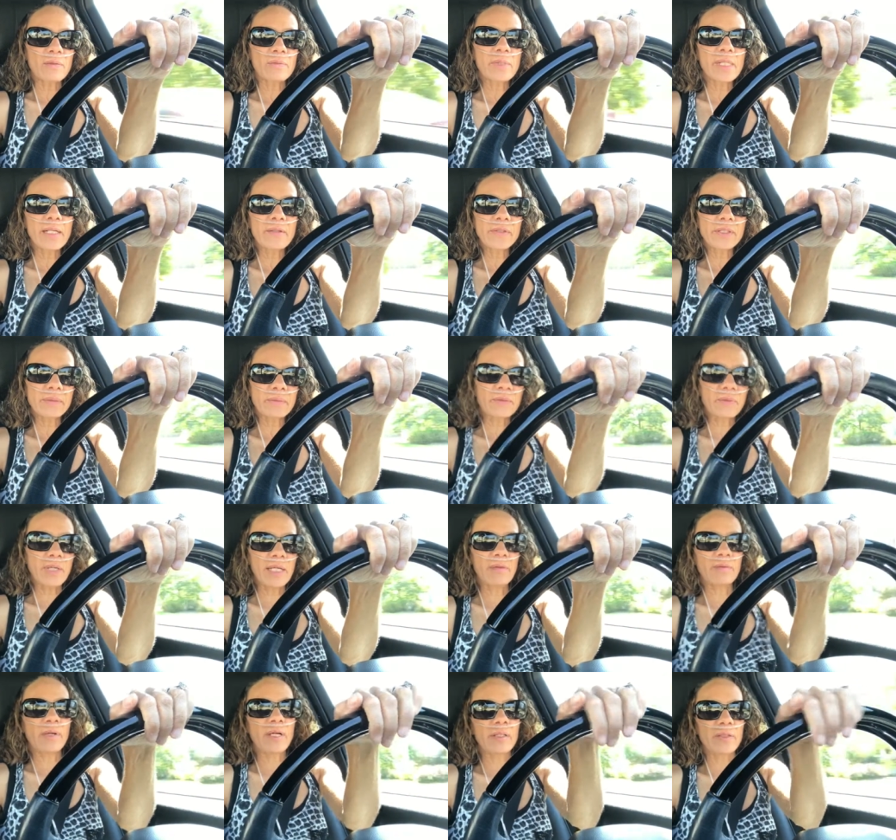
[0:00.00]
we have some
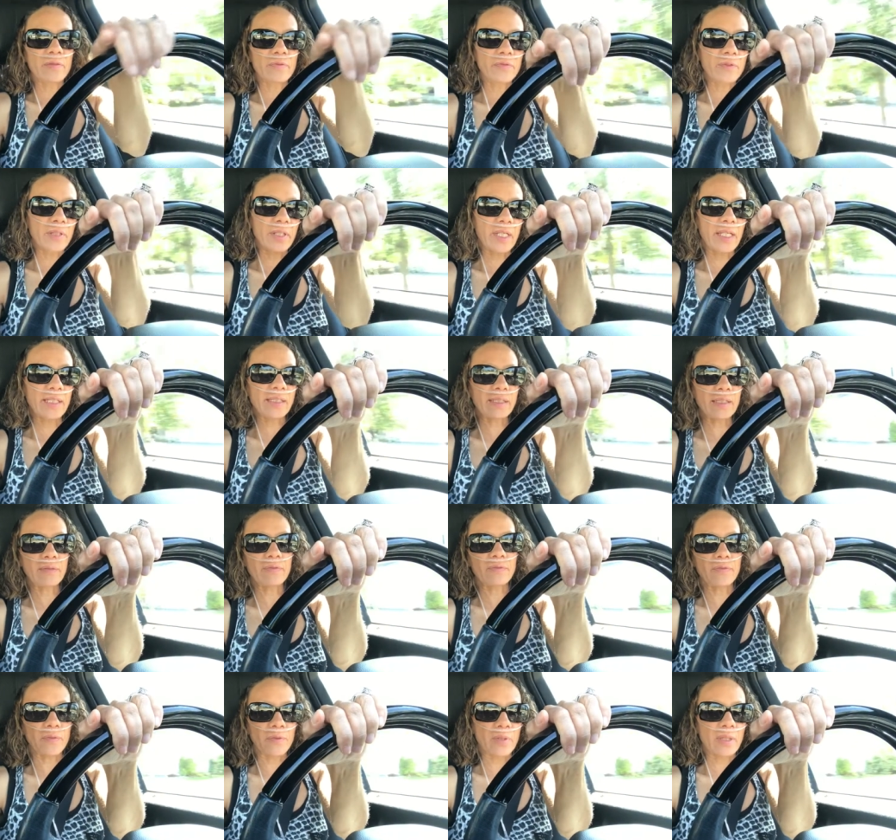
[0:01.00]
great weather forecasted
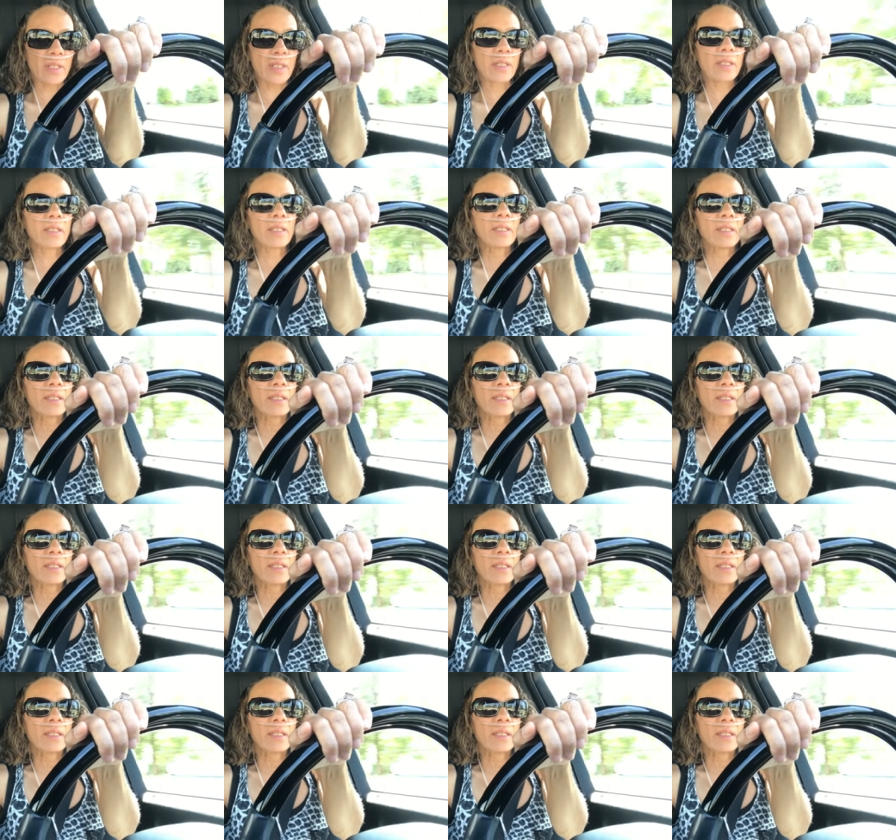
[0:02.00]
for